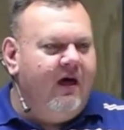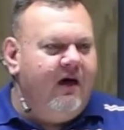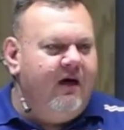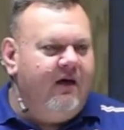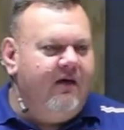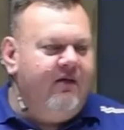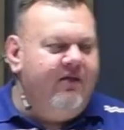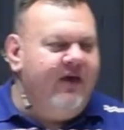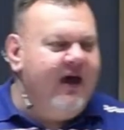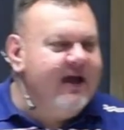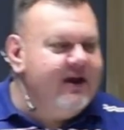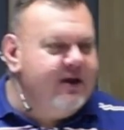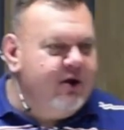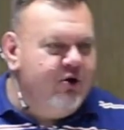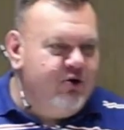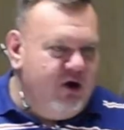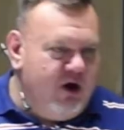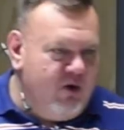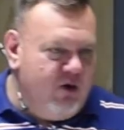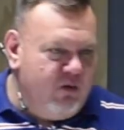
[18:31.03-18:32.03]
they
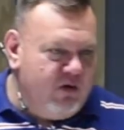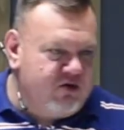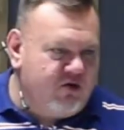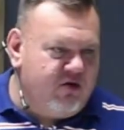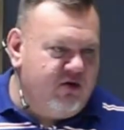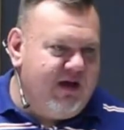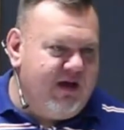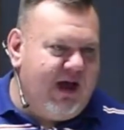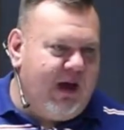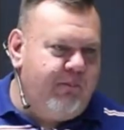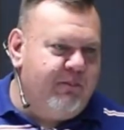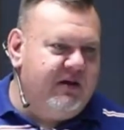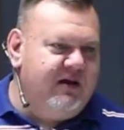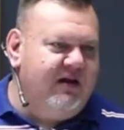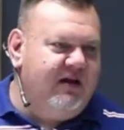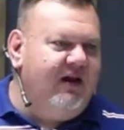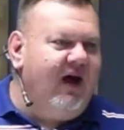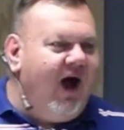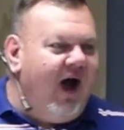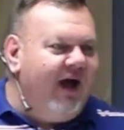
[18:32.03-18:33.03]
don't know what's going to happen,
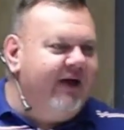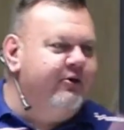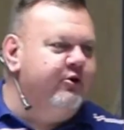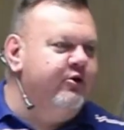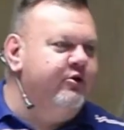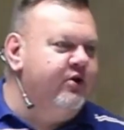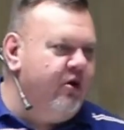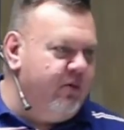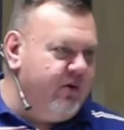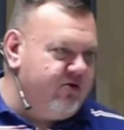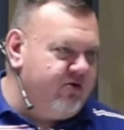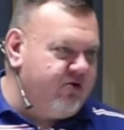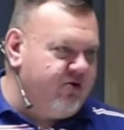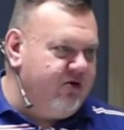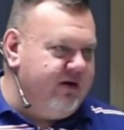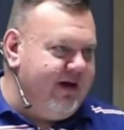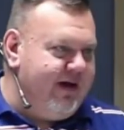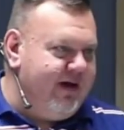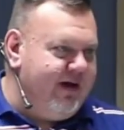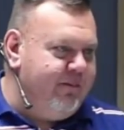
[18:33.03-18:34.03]
and I don't know what's
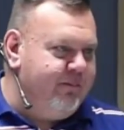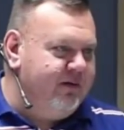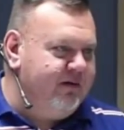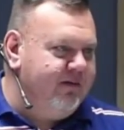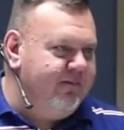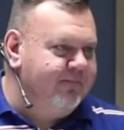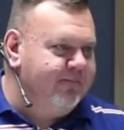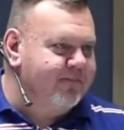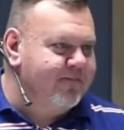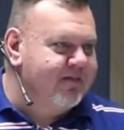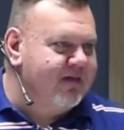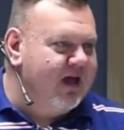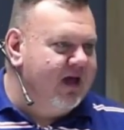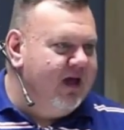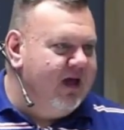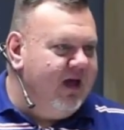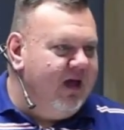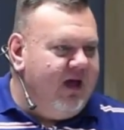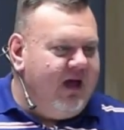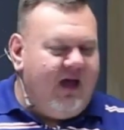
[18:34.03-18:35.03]
going to happen.
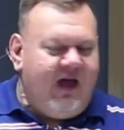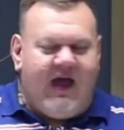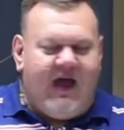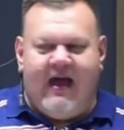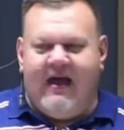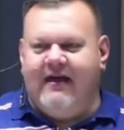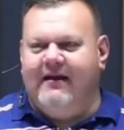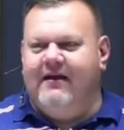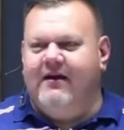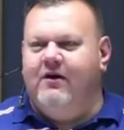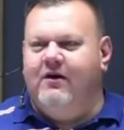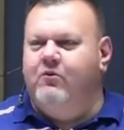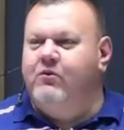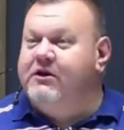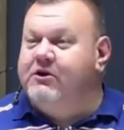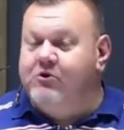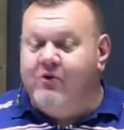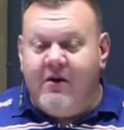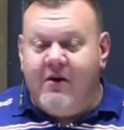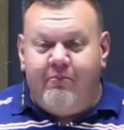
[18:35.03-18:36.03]
And uh, we
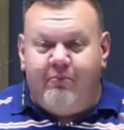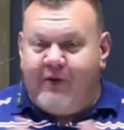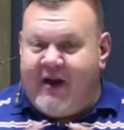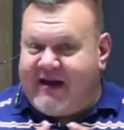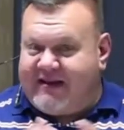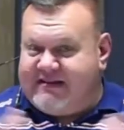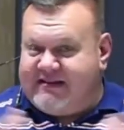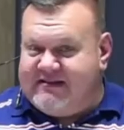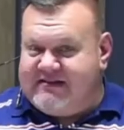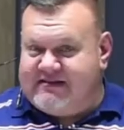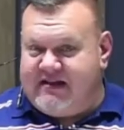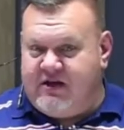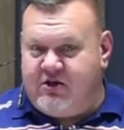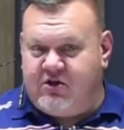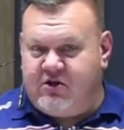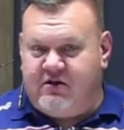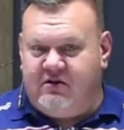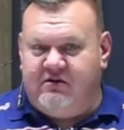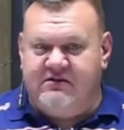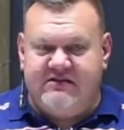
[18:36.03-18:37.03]
do a practice
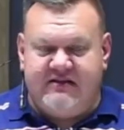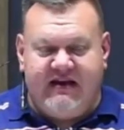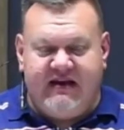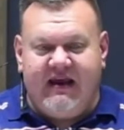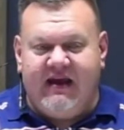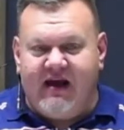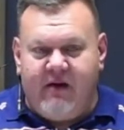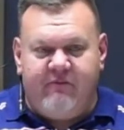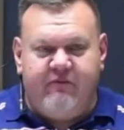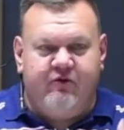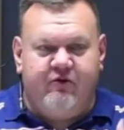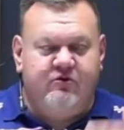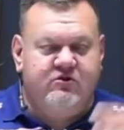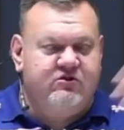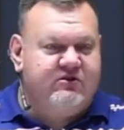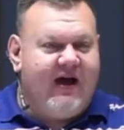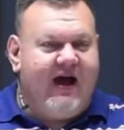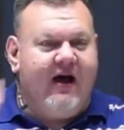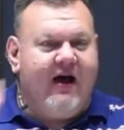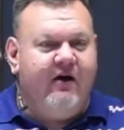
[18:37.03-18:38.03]
session, setting up for
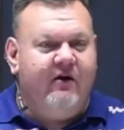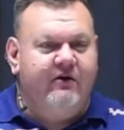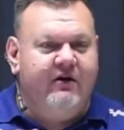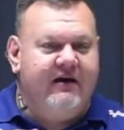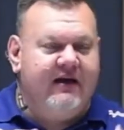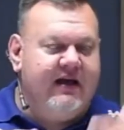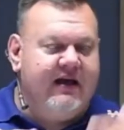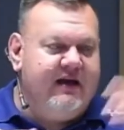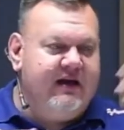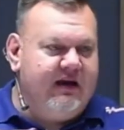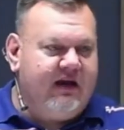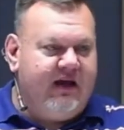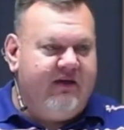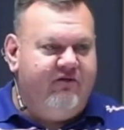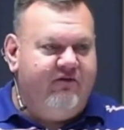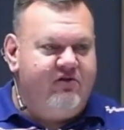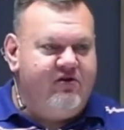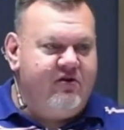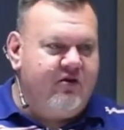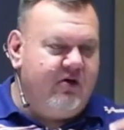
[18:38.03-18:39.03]
sound and getting
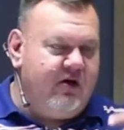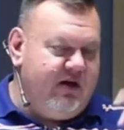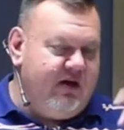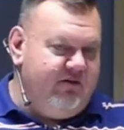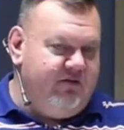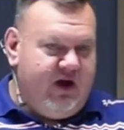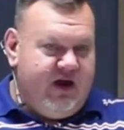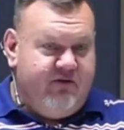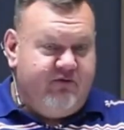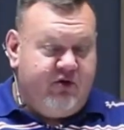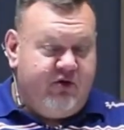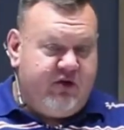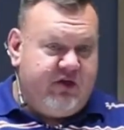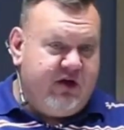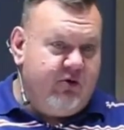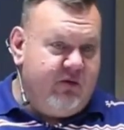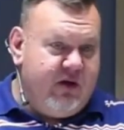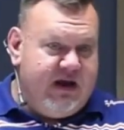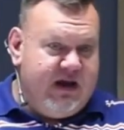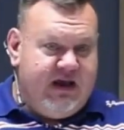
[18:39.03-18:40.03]
every,
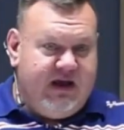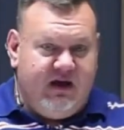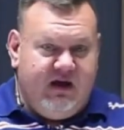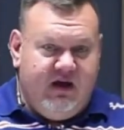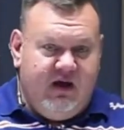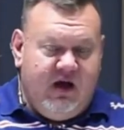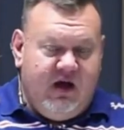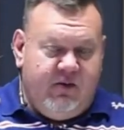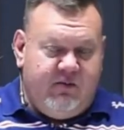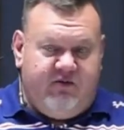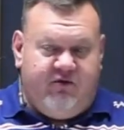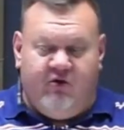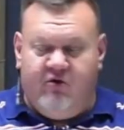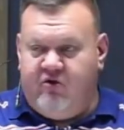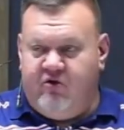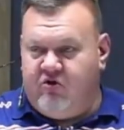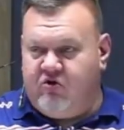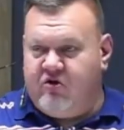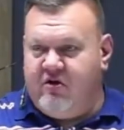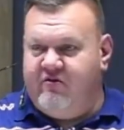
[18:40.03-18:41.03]
everything ready before
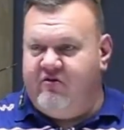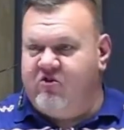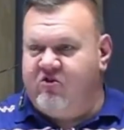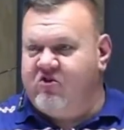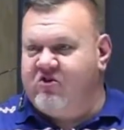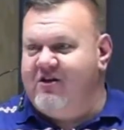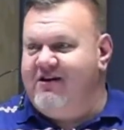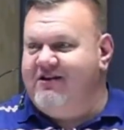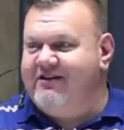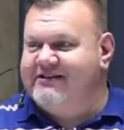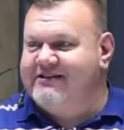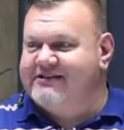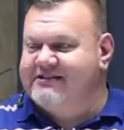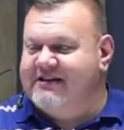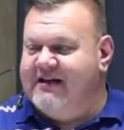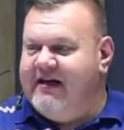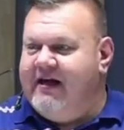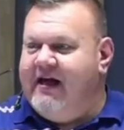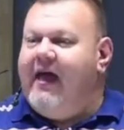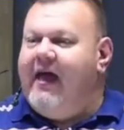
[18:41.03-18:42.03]
the service starts.
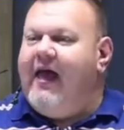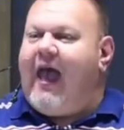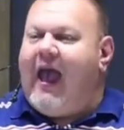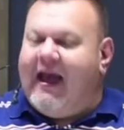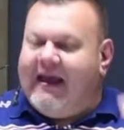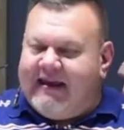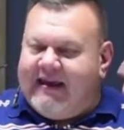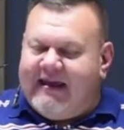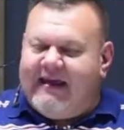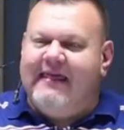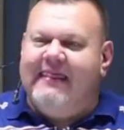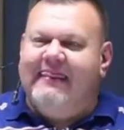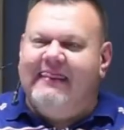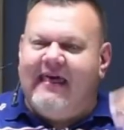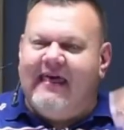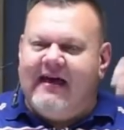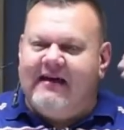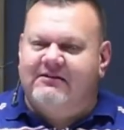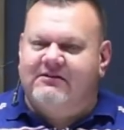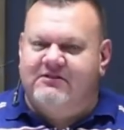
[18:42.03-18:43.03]
And in
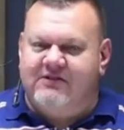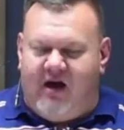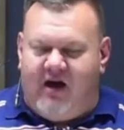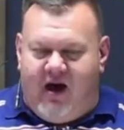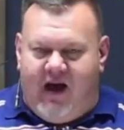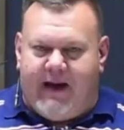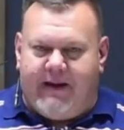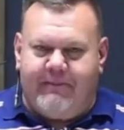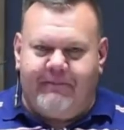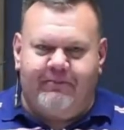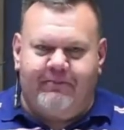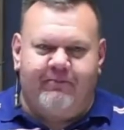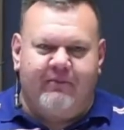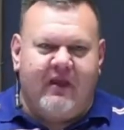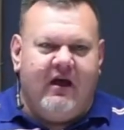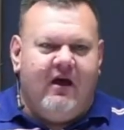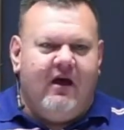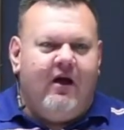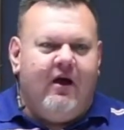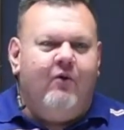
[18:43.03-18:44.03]
that time,
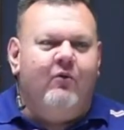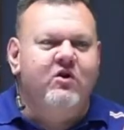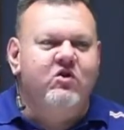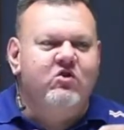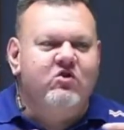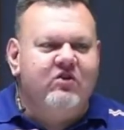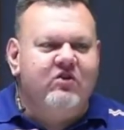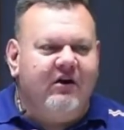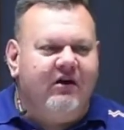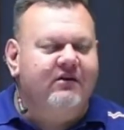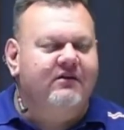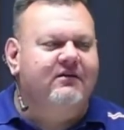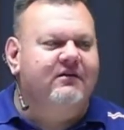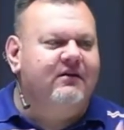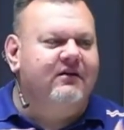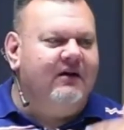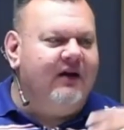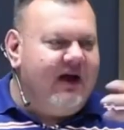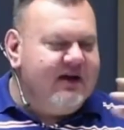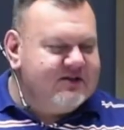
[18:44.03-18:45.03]
we
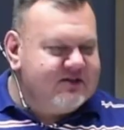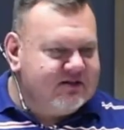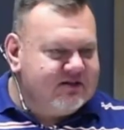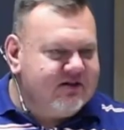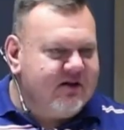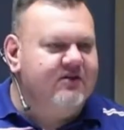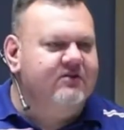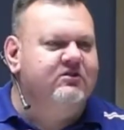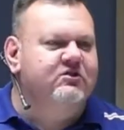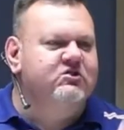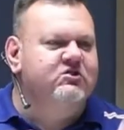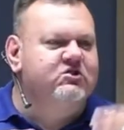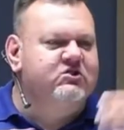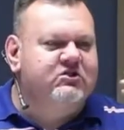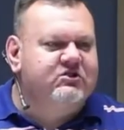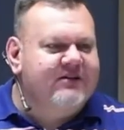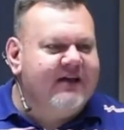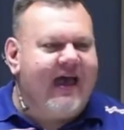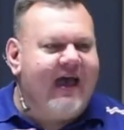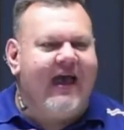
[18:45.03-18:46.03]
start, I start to
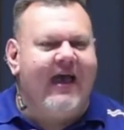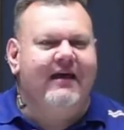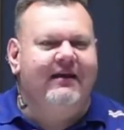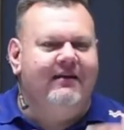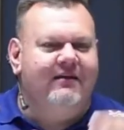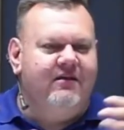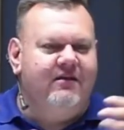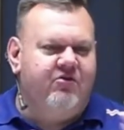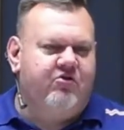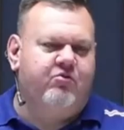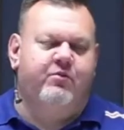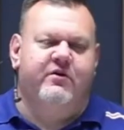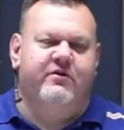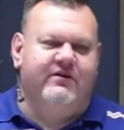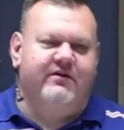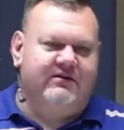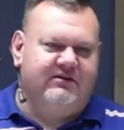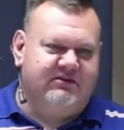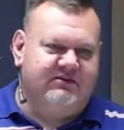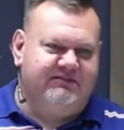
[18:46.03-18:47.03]
scan the
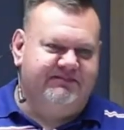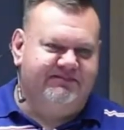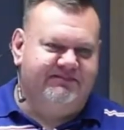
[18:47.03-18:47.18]
Spirit.